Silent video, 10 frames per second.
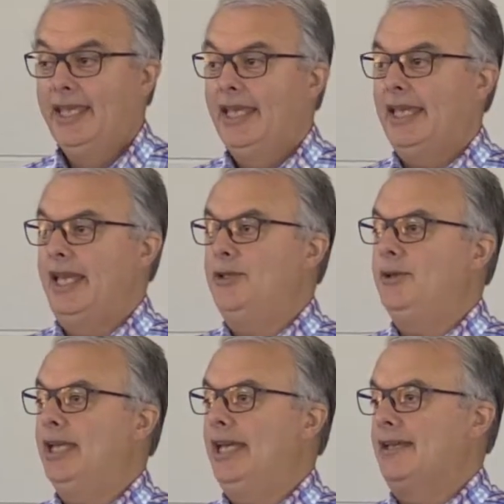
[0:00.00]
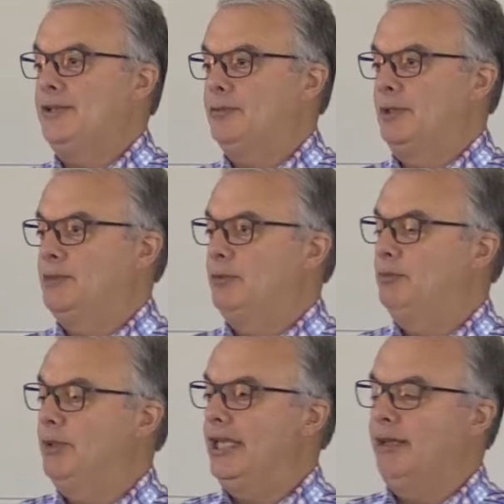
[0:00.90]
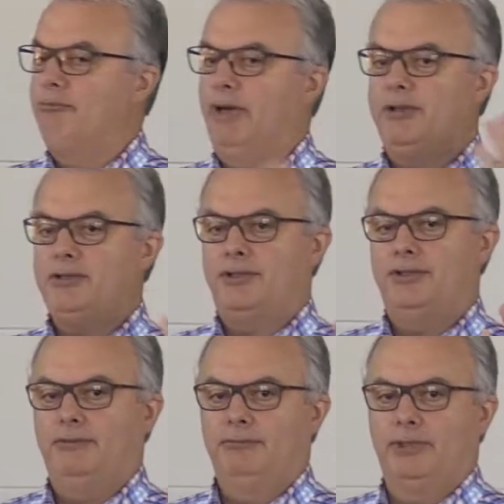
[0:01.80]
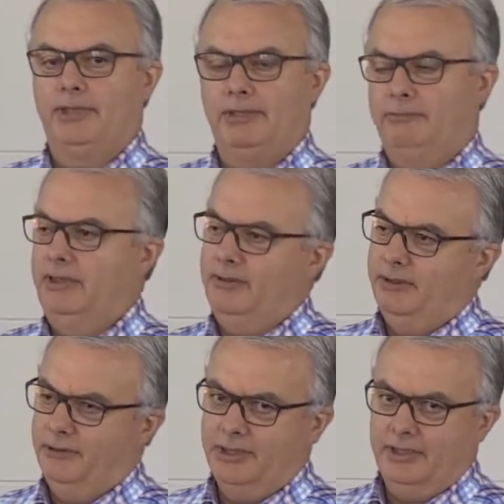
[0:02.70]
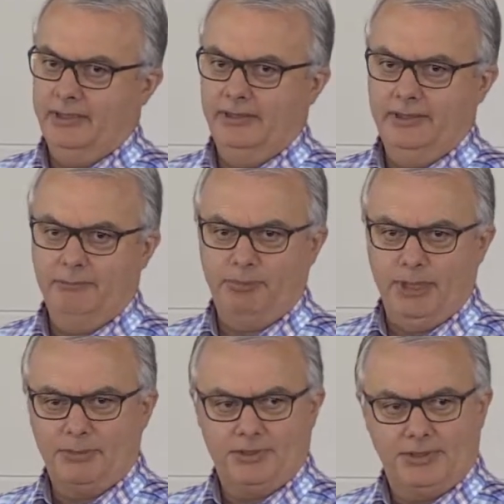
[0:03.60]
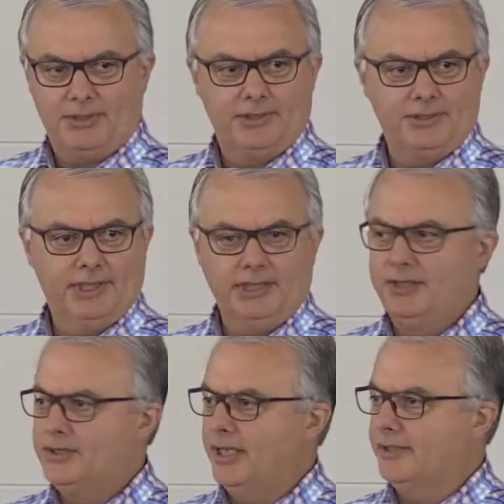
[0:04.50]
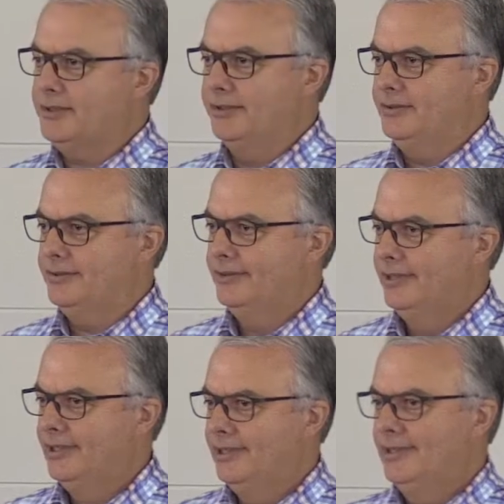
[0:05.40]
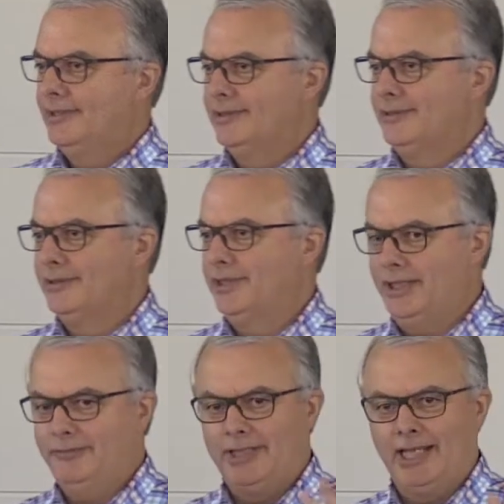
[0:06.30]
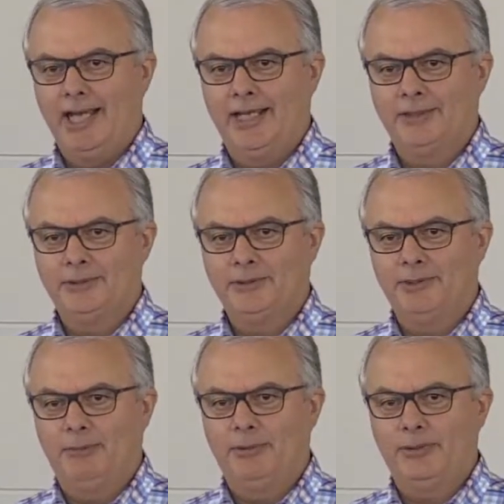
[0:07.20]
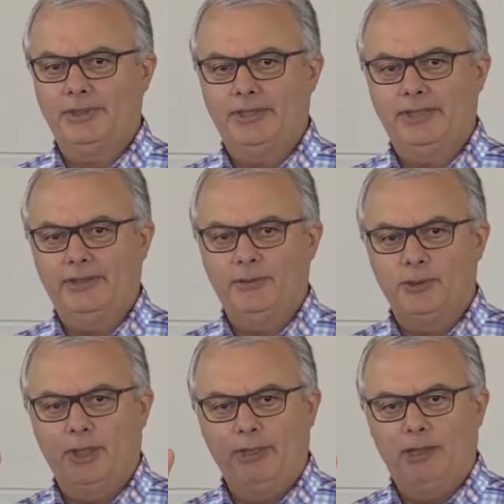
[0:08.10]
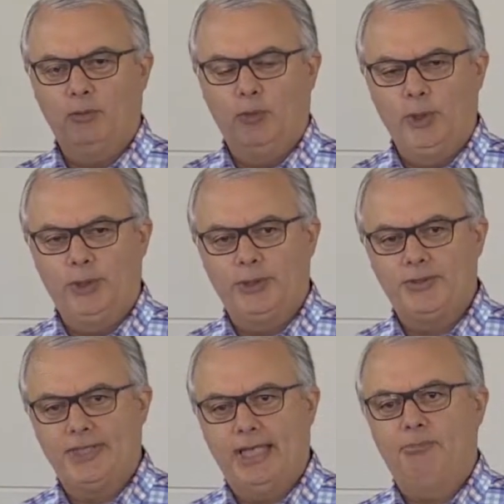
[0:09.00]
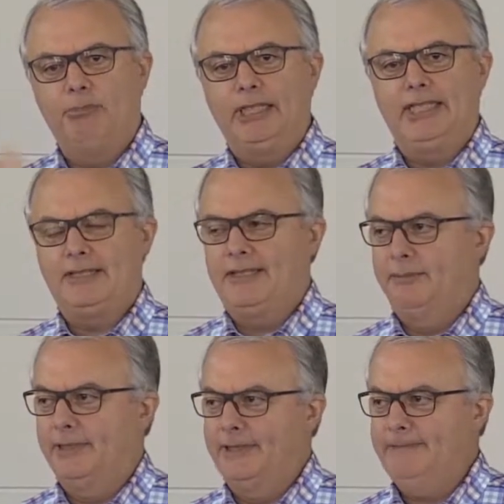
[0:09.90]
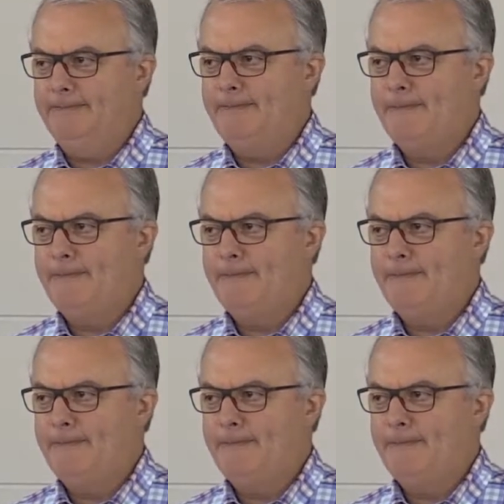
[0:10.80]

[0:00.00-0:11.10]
Can you guess which would be the most, not the prepositions and the conjunctions or the definite articles. I'm talking about words that mean something.